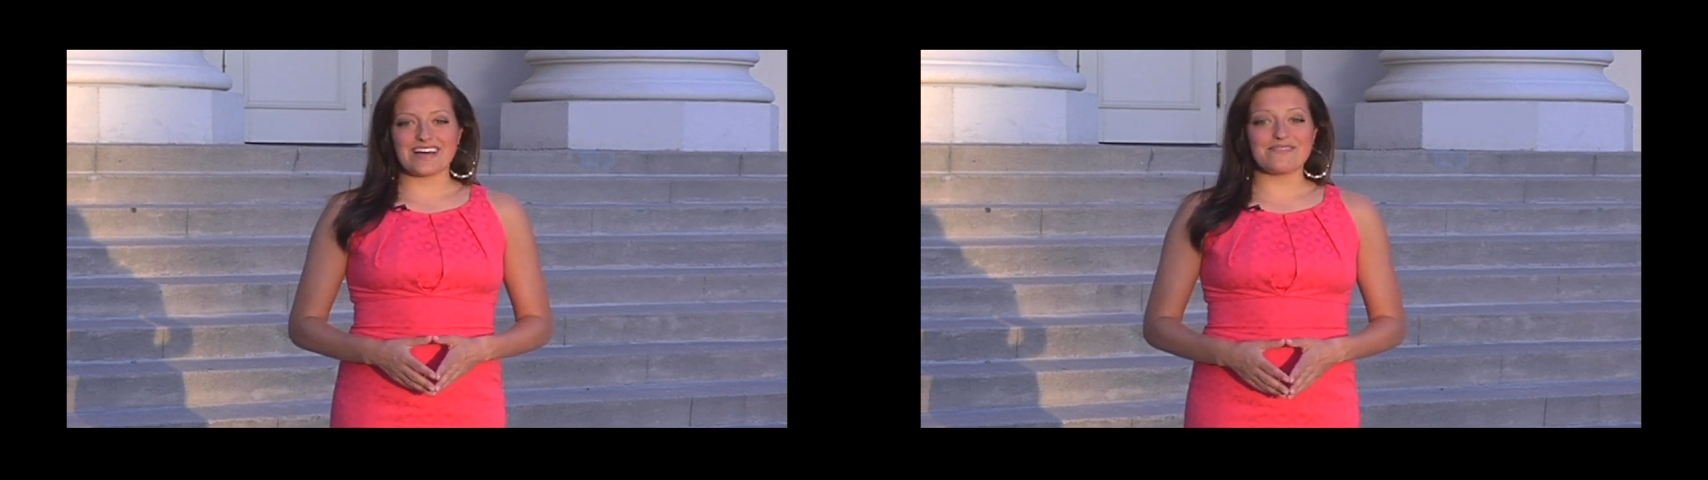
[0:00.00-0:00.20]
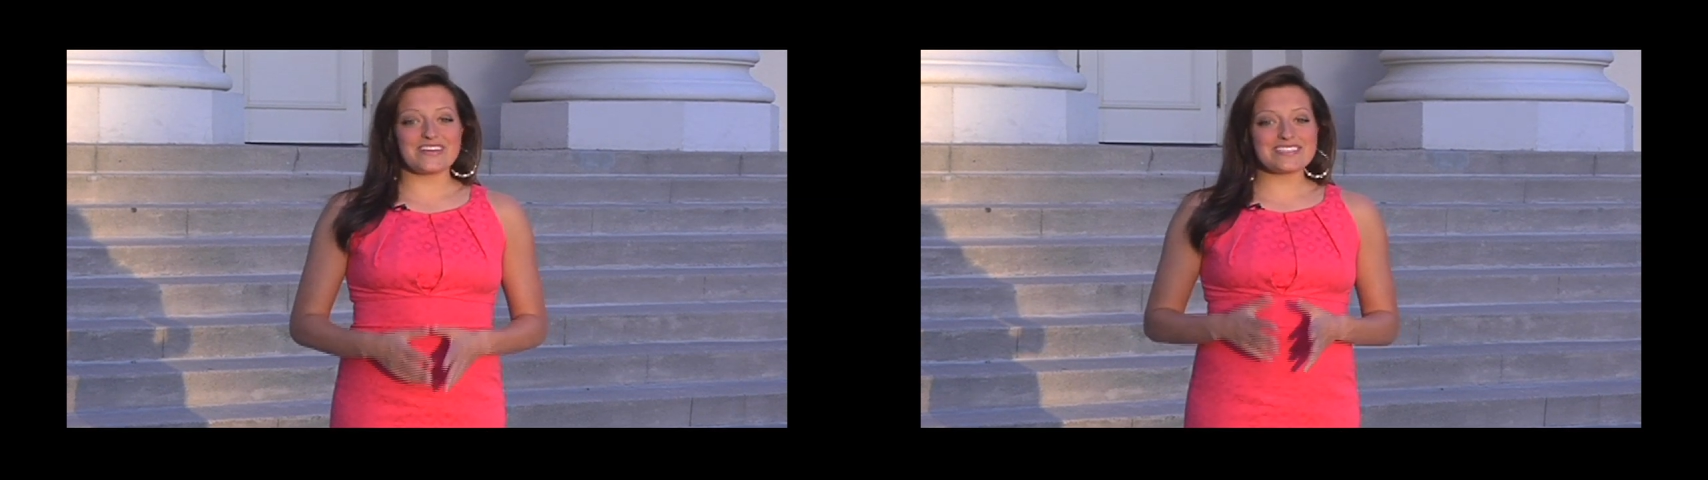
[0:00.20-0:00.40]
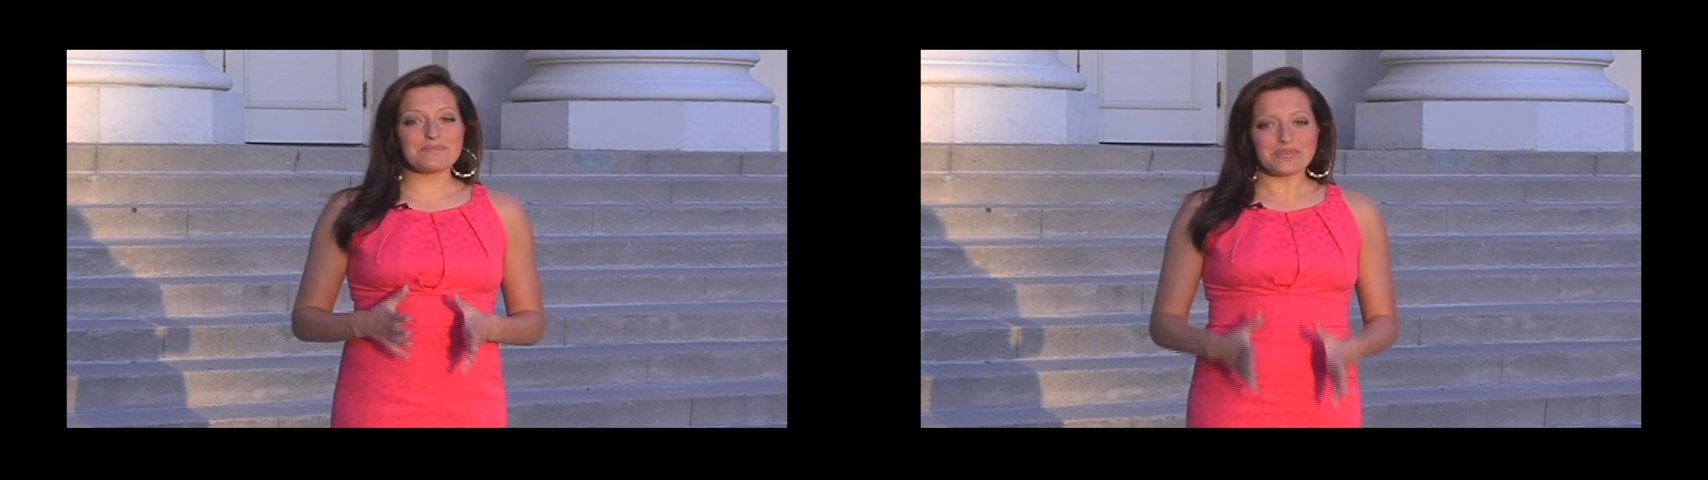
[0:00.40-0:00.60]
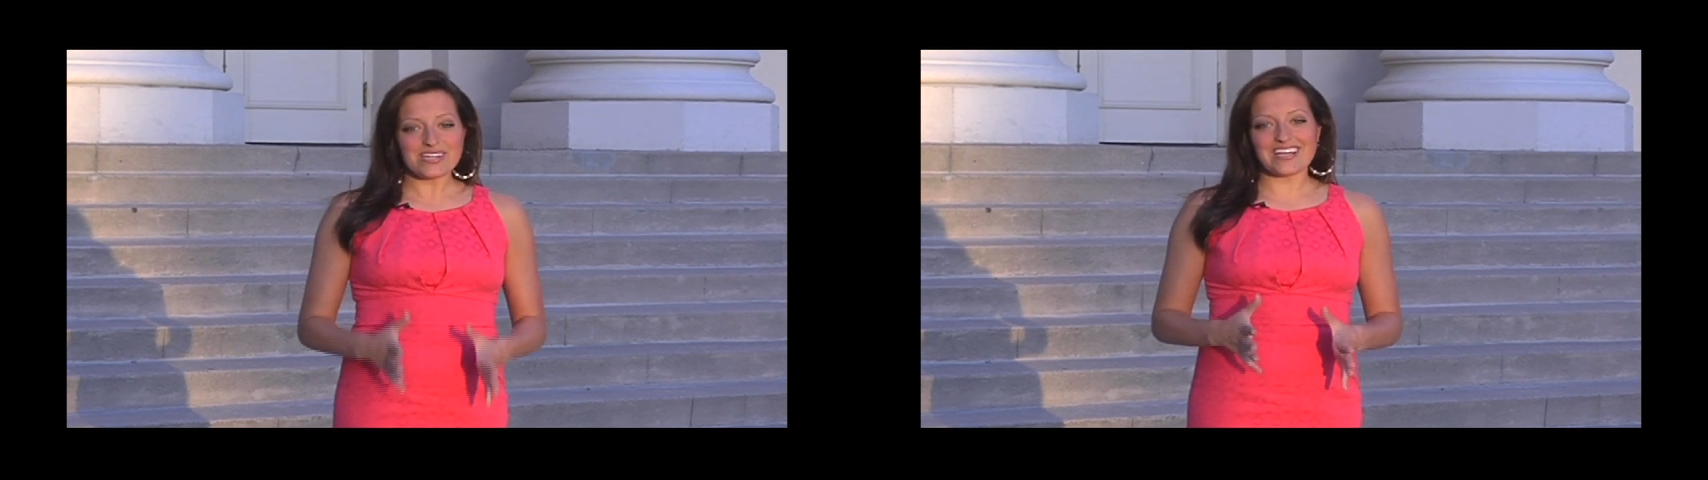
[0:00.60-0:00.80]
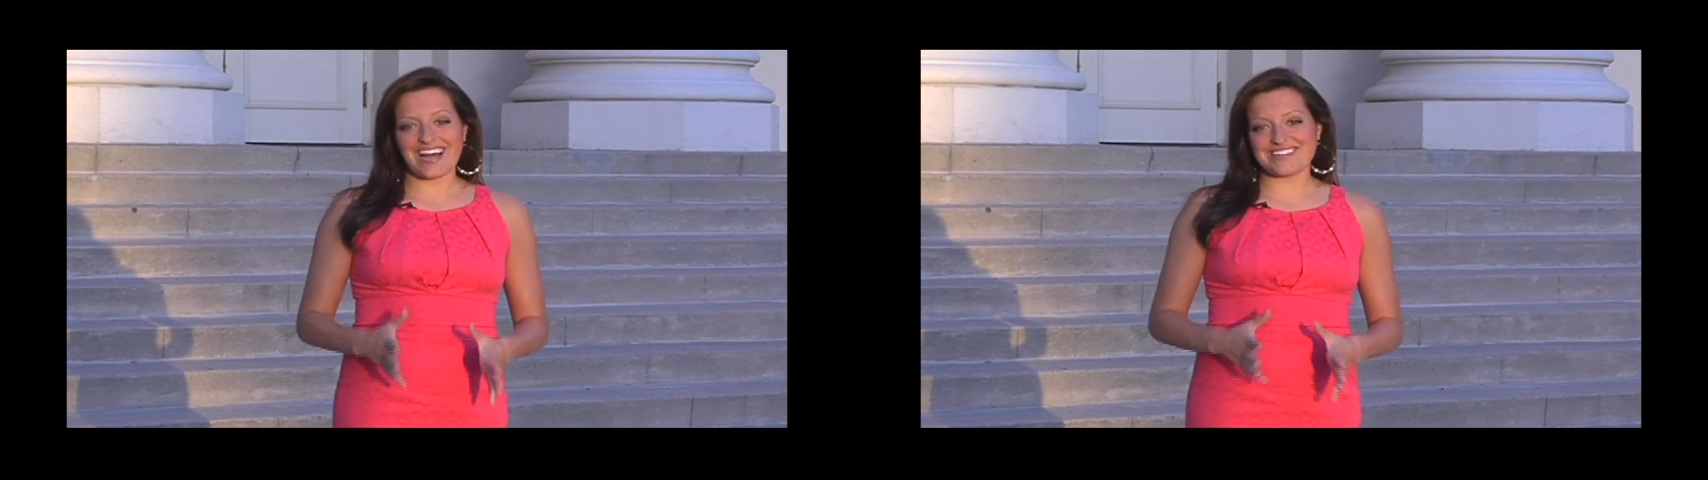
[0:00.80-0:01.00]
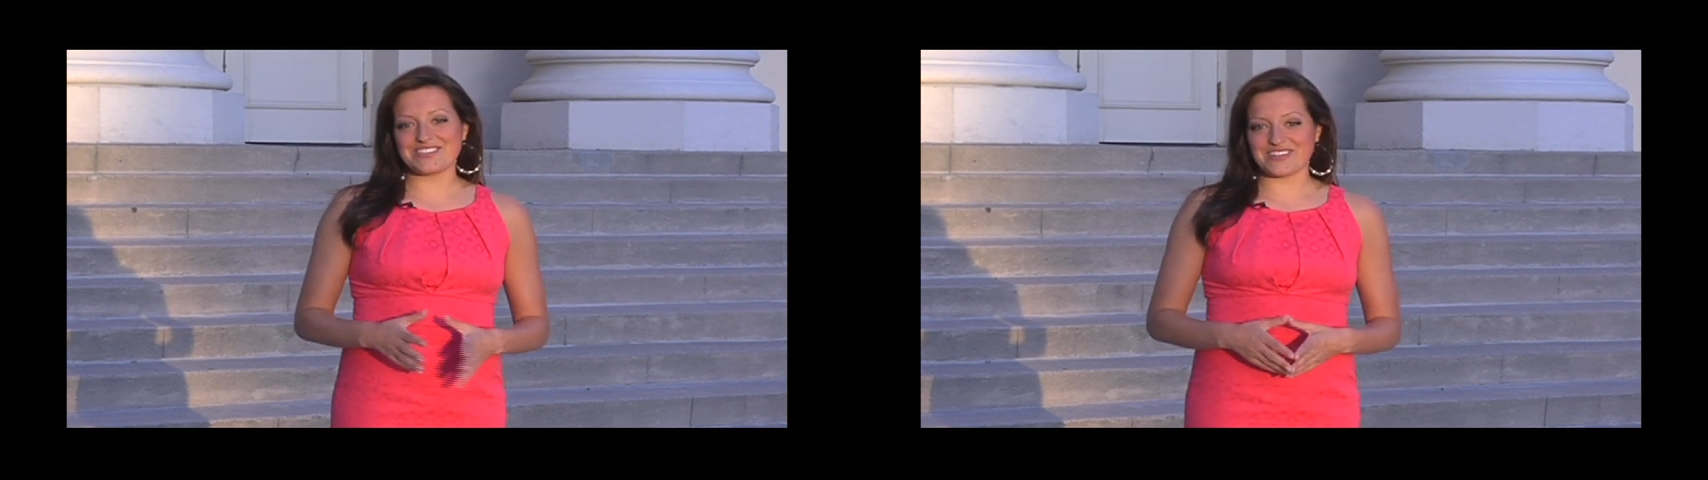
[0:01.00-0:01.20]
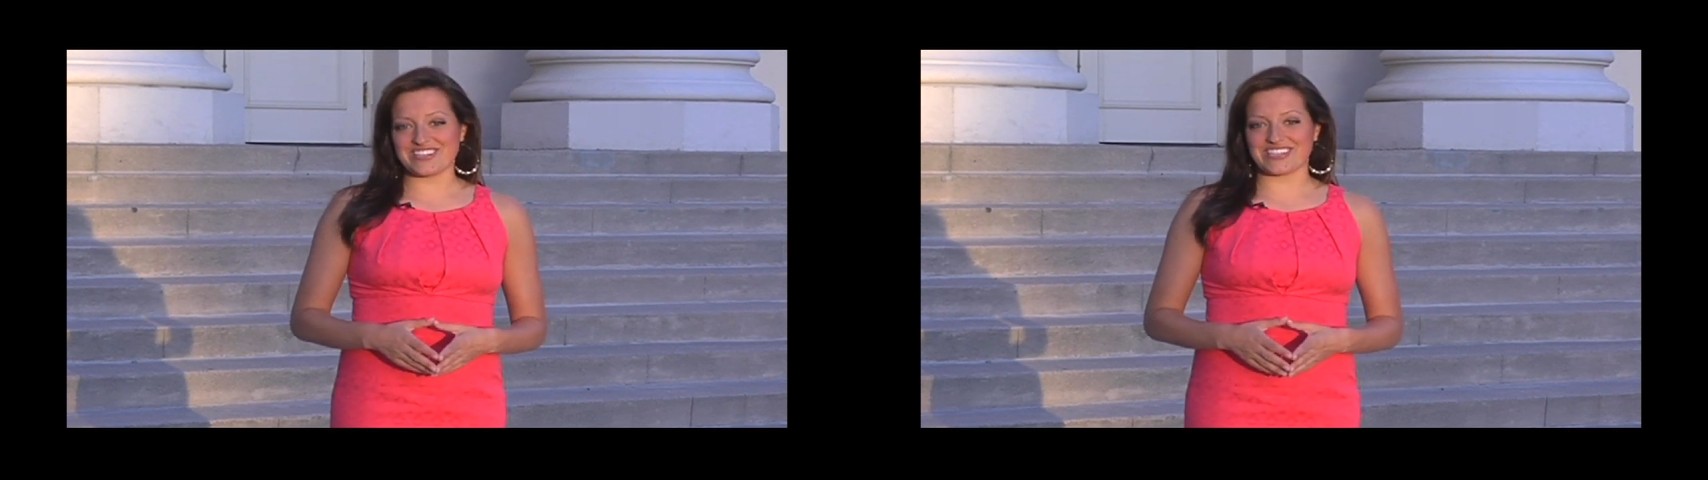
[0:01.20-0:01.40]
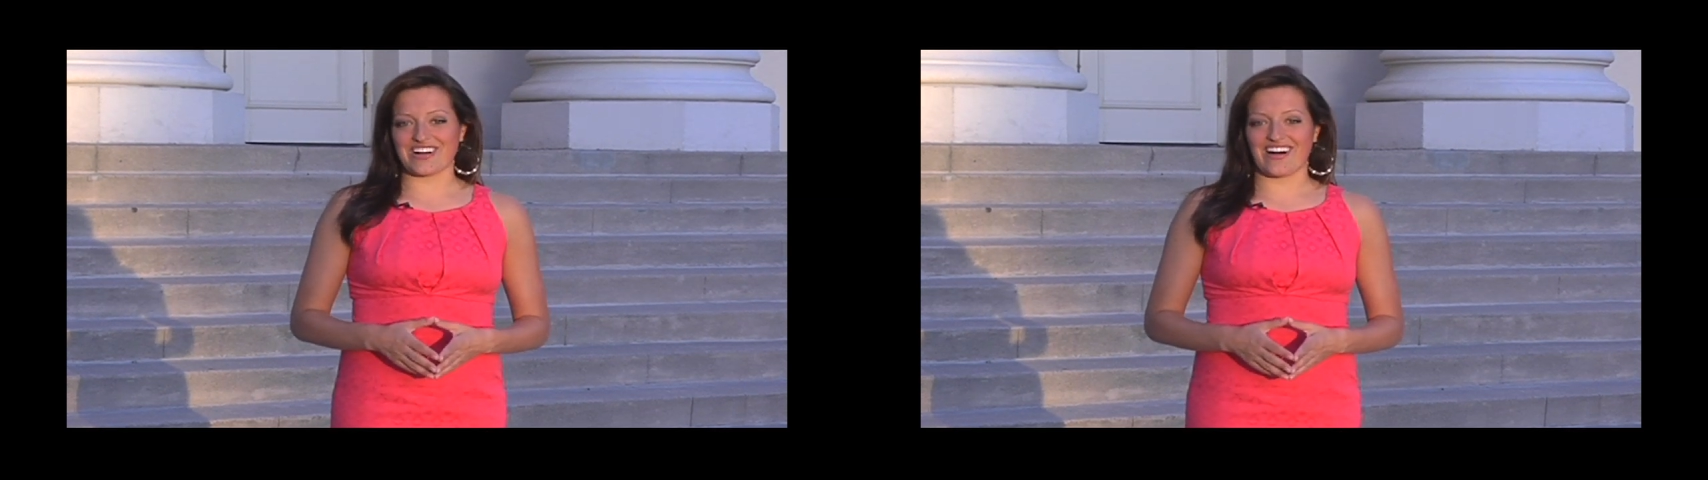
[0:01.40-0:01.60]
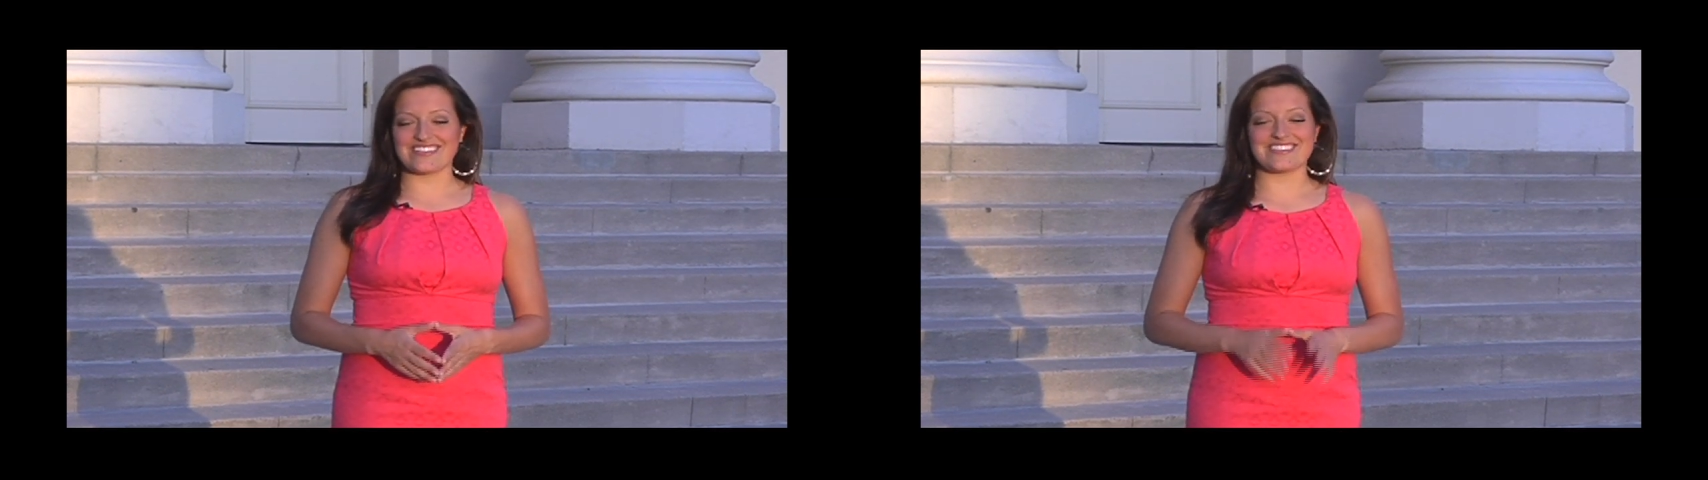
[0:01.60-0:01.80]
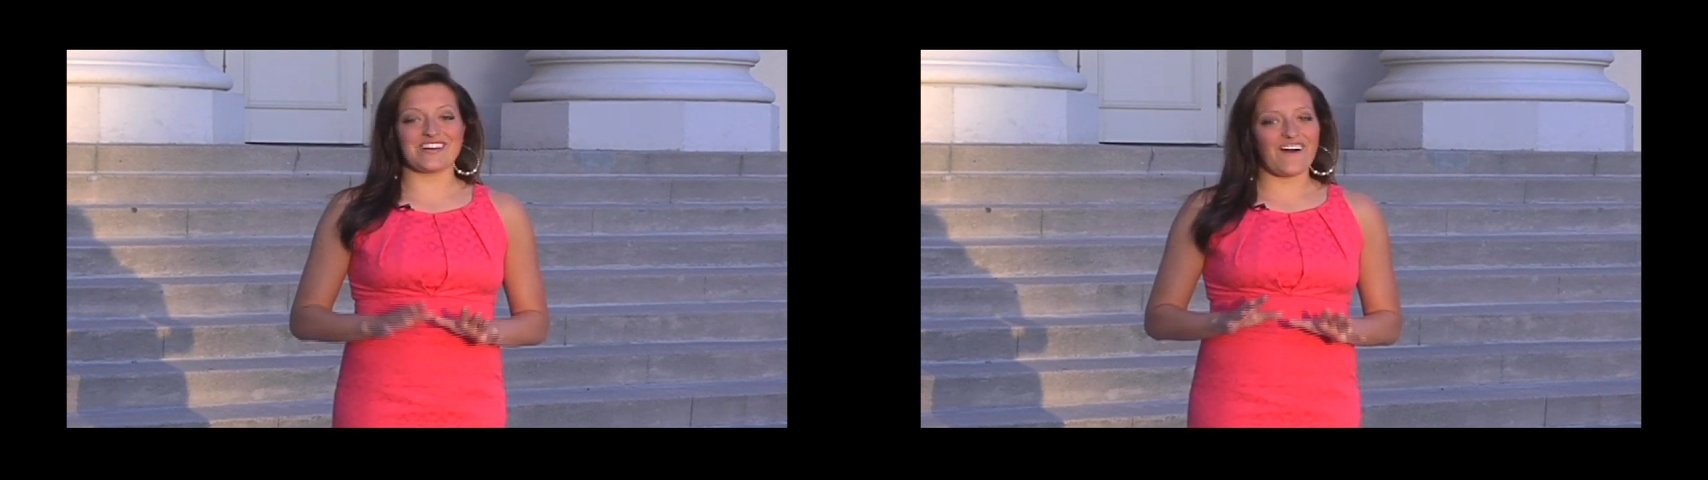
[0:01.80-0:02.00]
I'm facing pretty high tuition costs and